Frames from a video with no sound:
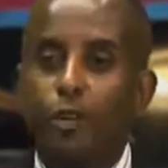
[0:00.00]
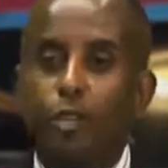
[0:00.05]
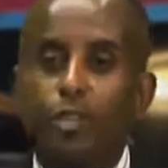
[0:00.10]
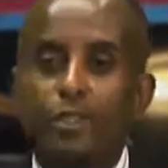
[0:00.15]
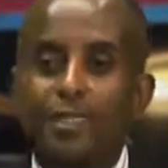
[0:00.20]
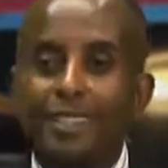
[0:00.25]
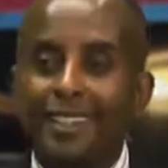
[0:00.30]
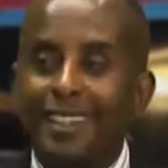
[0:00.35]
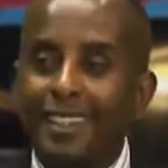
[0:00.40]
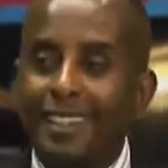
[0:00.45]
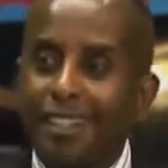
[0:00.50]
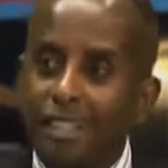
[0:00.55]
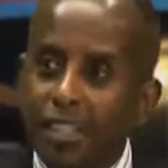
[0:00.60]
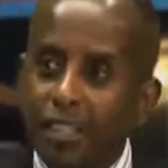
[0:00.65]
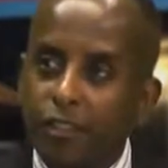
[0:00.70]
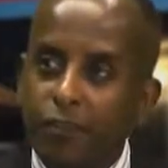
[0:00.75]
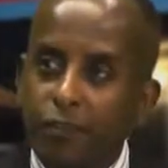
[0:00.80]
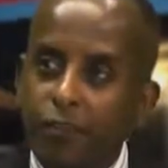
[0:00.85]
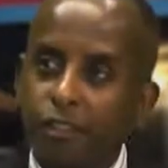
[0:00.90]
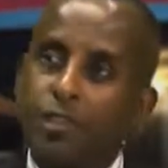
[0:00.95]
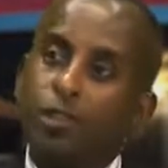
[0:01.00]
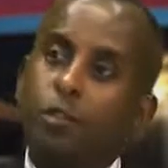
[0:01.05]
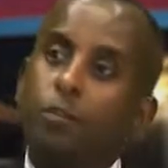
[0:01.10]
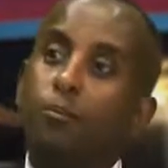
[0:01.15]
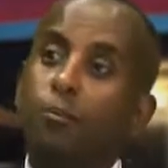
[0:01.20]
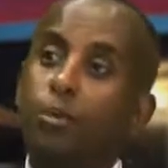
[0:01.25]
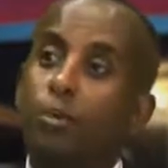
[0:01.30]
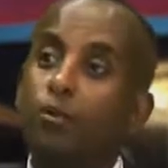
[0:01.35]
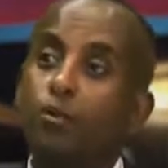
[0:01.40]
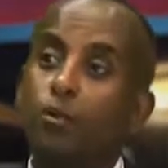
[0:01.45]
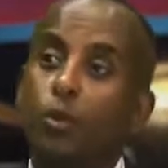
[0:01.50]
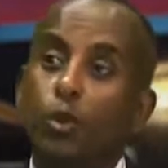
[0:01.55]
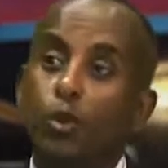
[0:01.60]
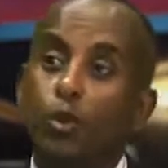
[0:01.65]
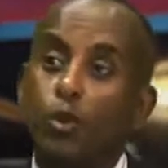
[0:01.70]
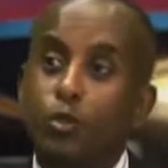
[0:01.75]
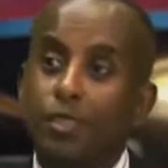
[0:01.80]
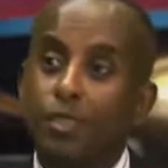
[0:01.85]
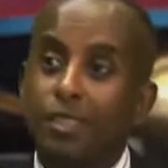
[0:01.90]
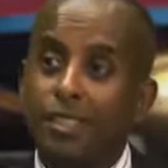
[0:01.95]
First, give before
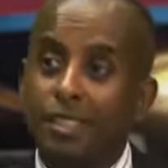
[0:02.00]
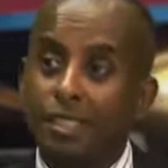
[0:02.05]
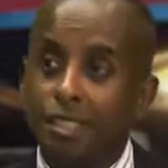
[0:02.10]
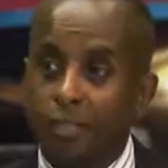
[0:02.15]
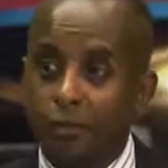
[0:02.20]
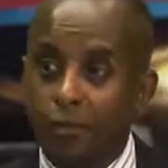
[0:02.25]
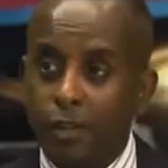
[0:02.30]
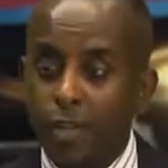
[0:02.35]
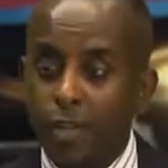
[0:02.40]
you receive.